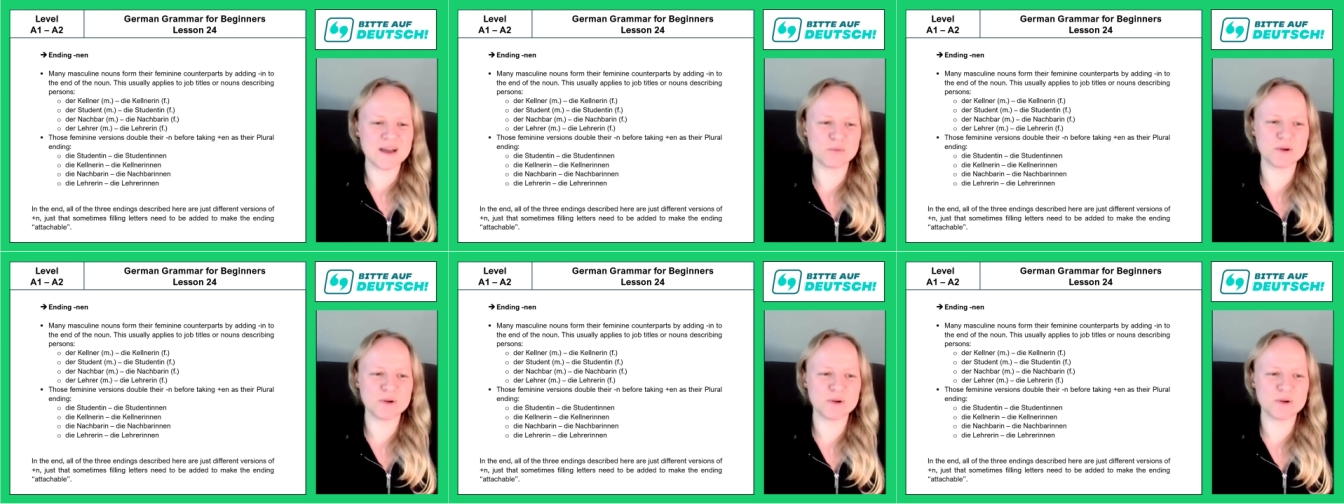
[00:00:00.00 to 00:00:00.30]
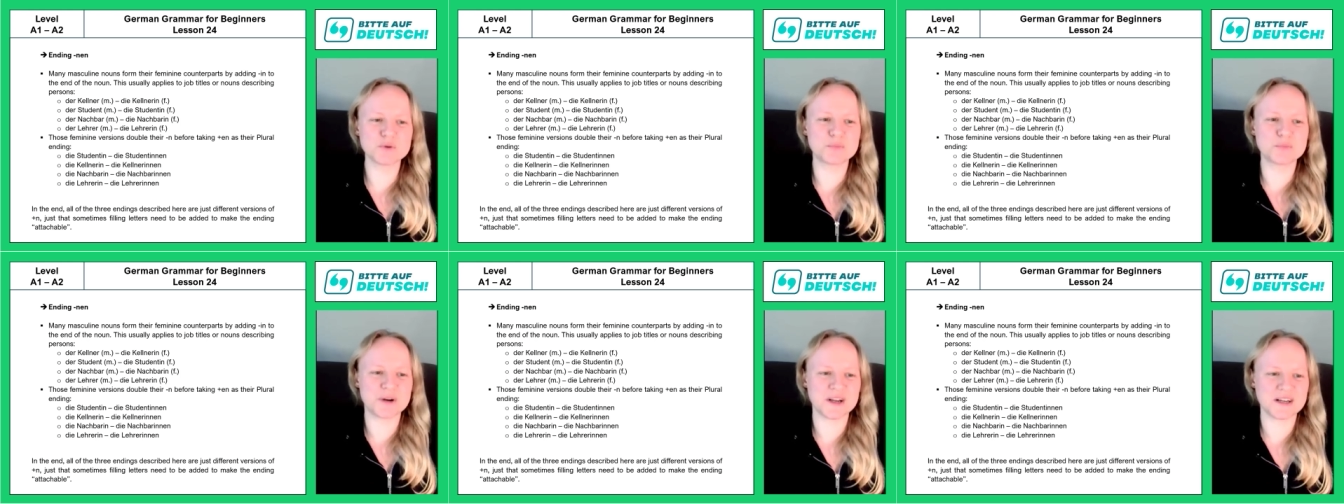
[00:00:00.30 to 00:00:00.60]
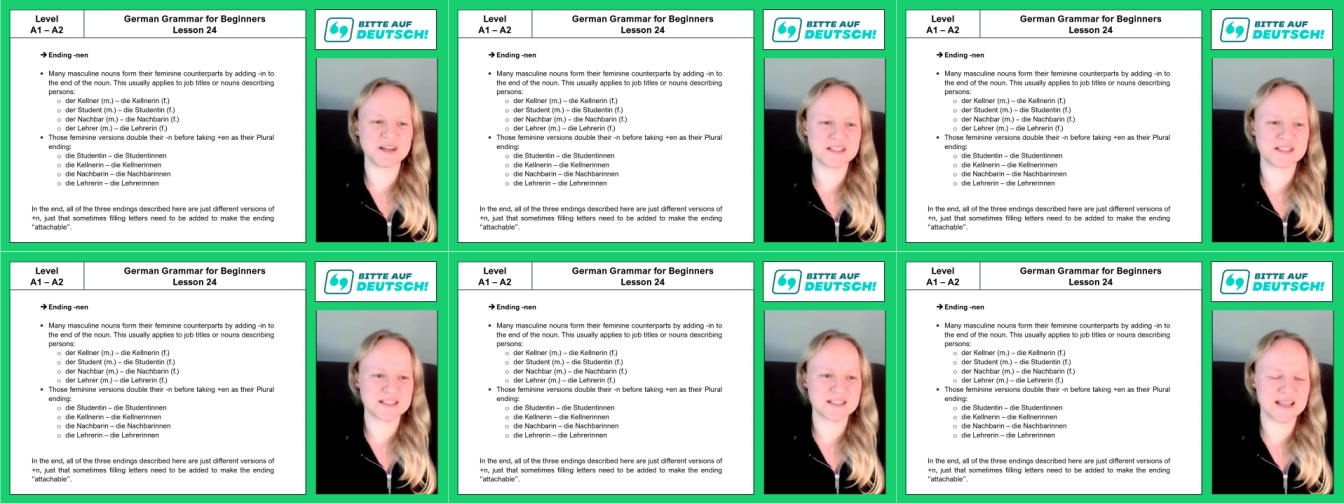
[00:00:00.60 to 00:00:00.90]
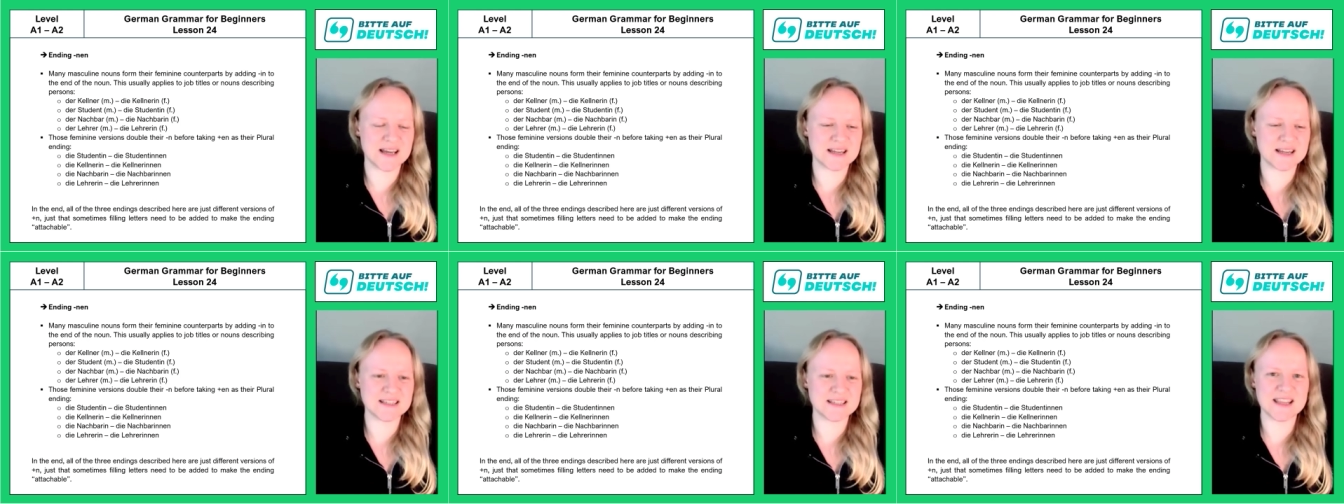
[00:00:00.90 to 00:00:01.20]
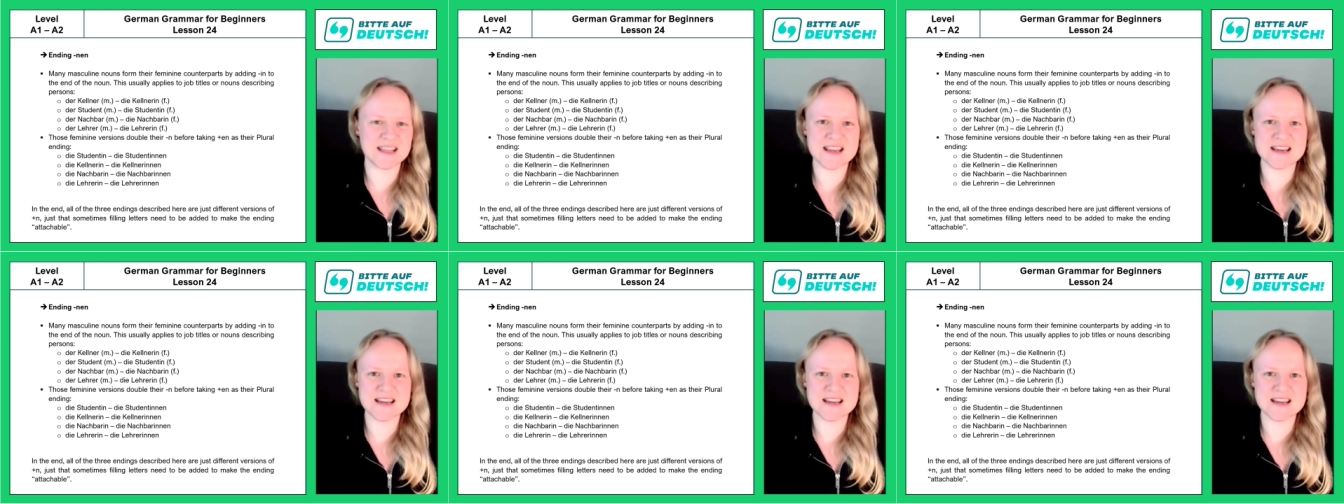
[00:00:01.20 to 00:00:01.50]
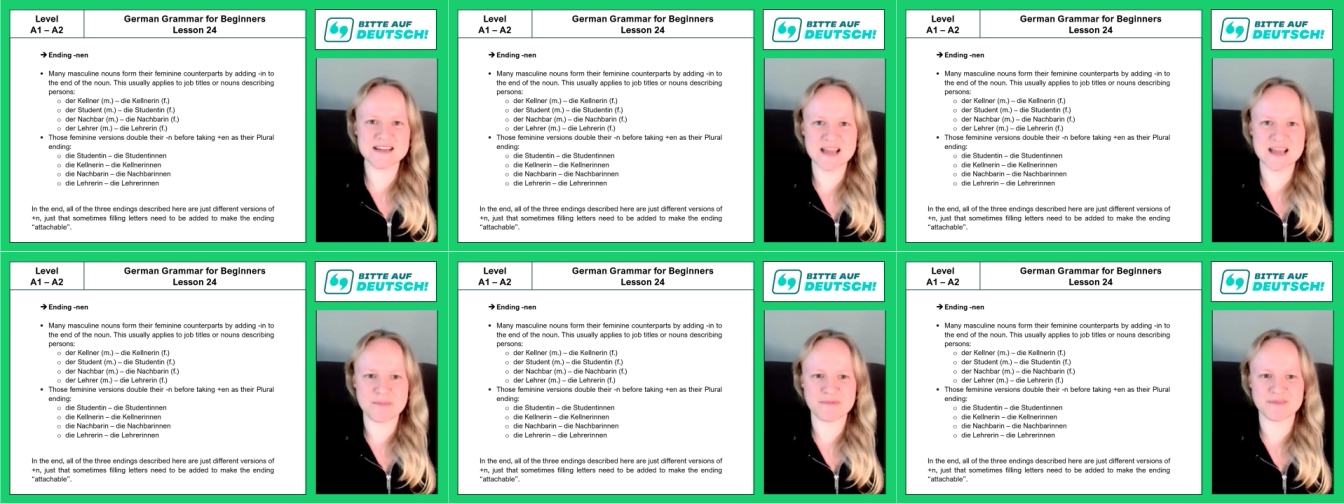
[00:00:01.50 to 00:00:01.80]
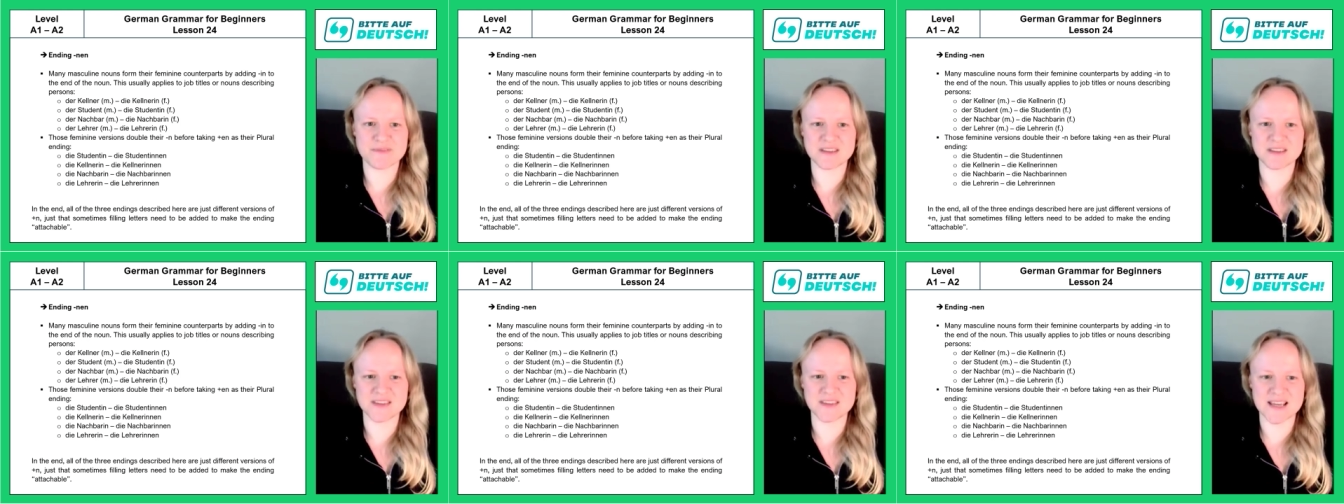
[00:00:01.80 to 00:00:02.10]
We will practice that in
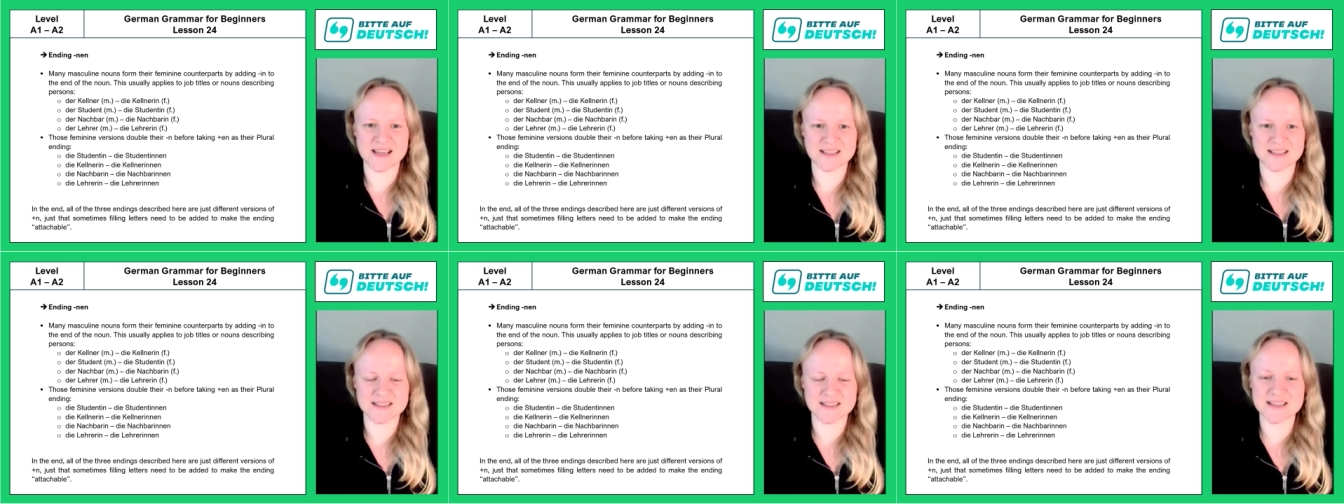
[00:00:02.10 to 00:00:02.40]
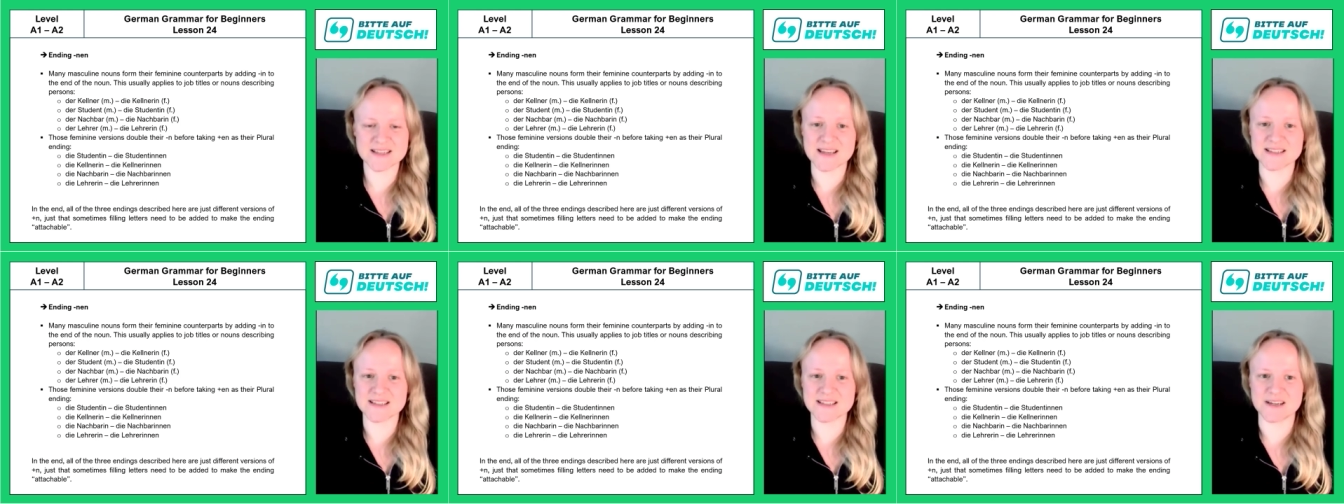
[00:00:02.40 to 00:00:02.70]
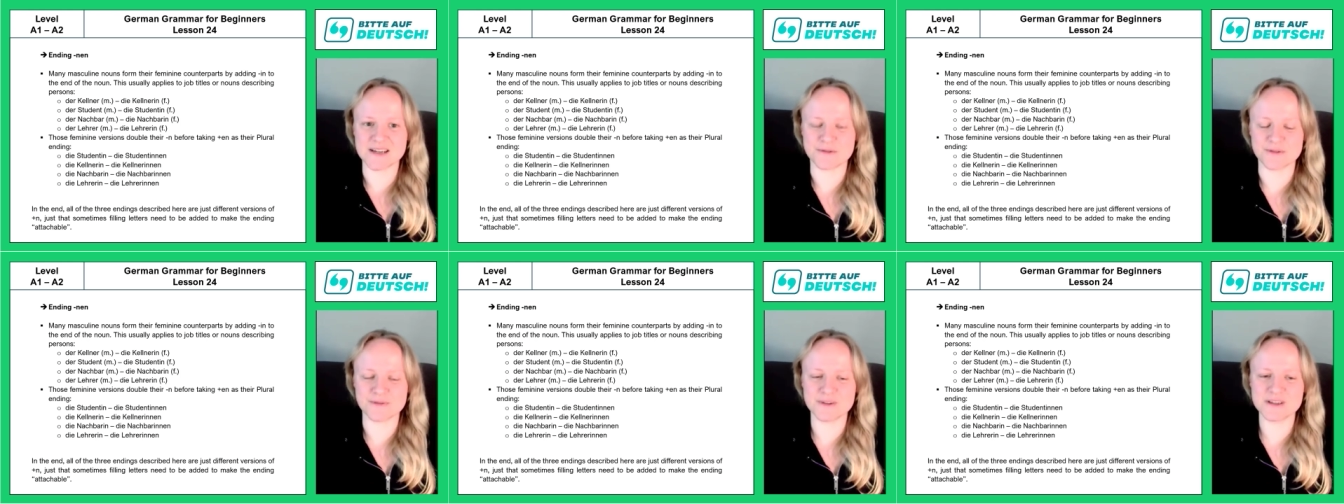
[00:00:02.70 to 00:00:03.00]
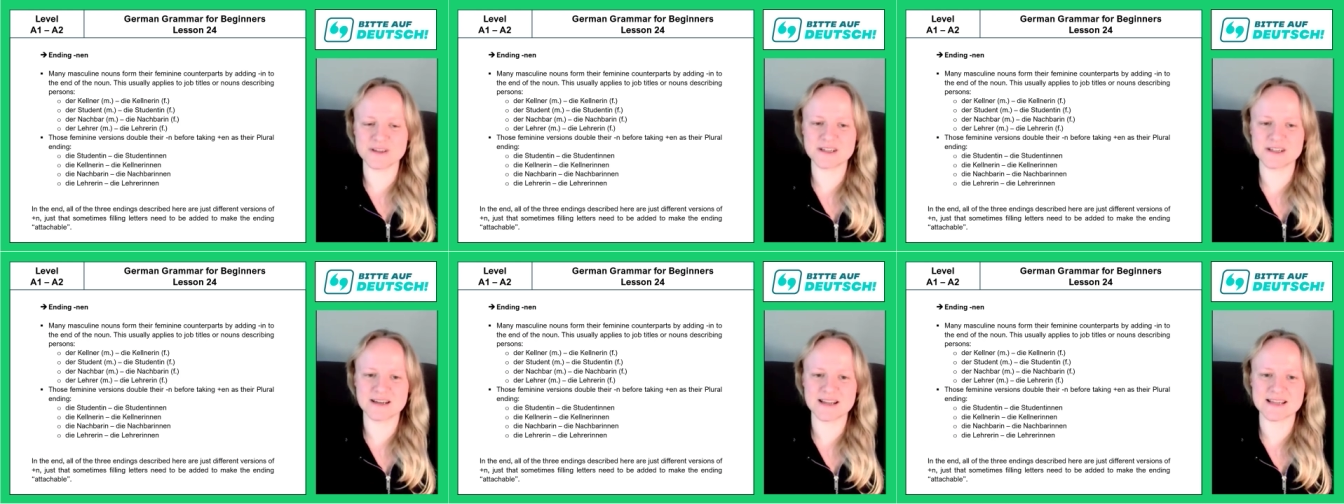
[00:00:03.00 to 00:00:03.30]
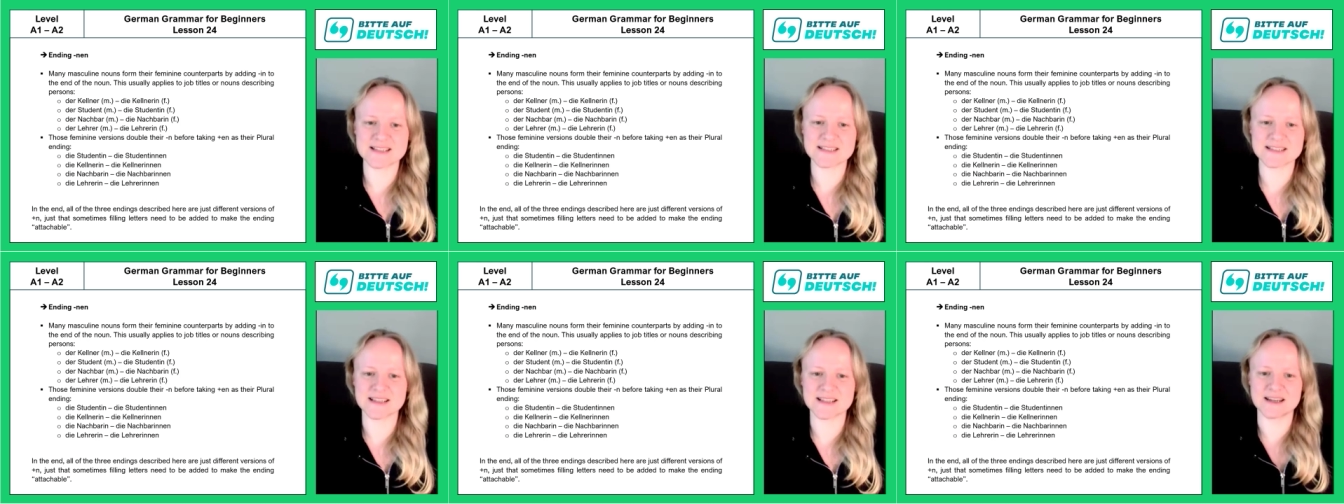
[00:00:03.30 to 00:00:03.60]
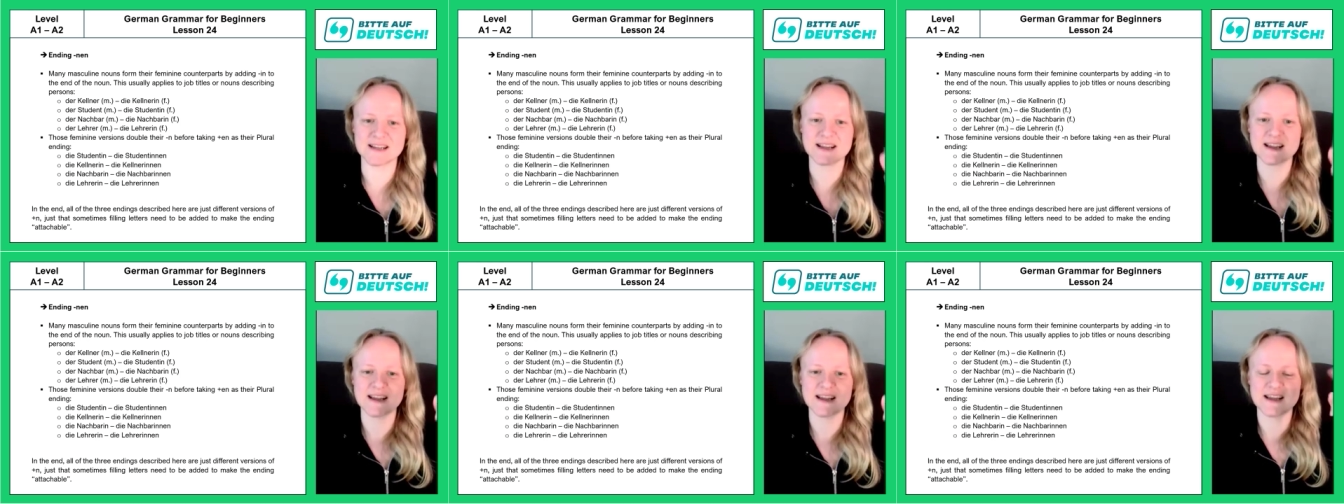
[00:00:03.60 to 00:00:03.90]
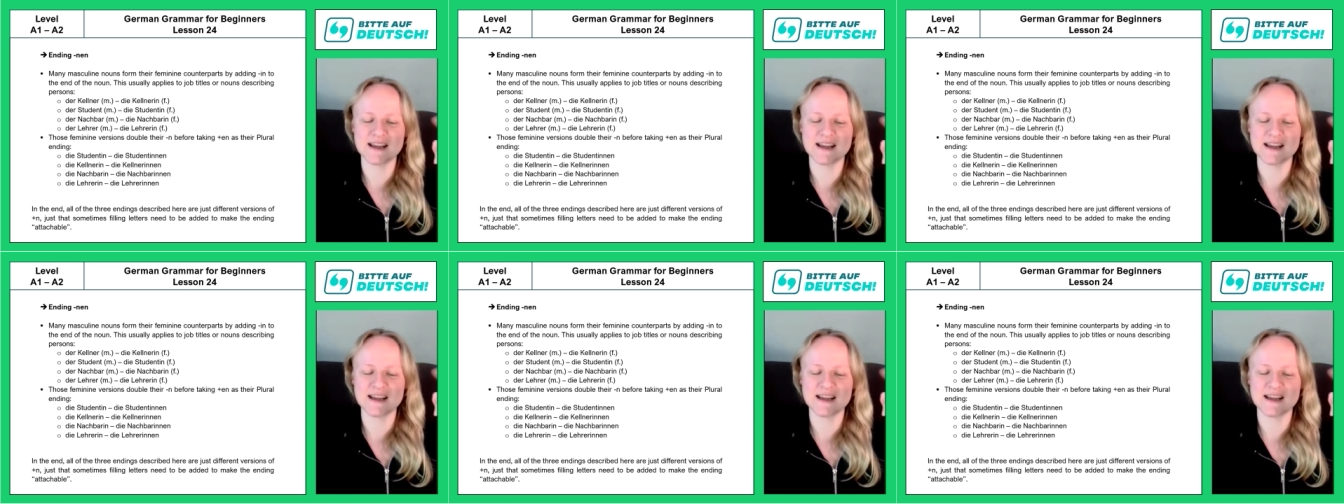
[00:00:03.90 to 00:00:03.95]
depth in the exercise and revision lesson